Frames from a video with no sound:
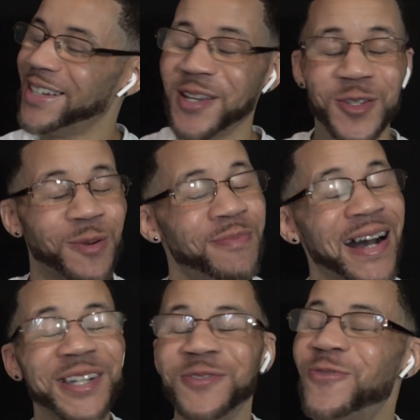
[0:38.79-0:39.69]
These are
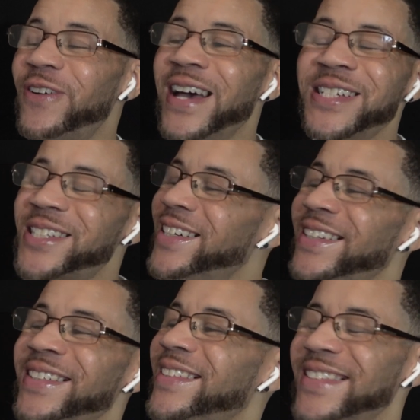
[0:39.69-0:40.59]
my
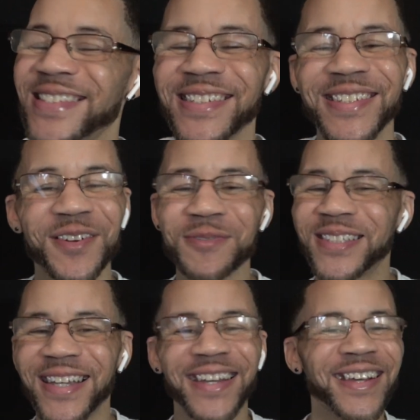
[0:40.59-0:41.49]
confessions, you know what I'm
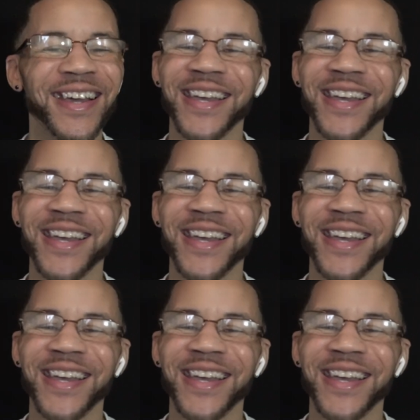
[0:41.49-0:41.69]
saying?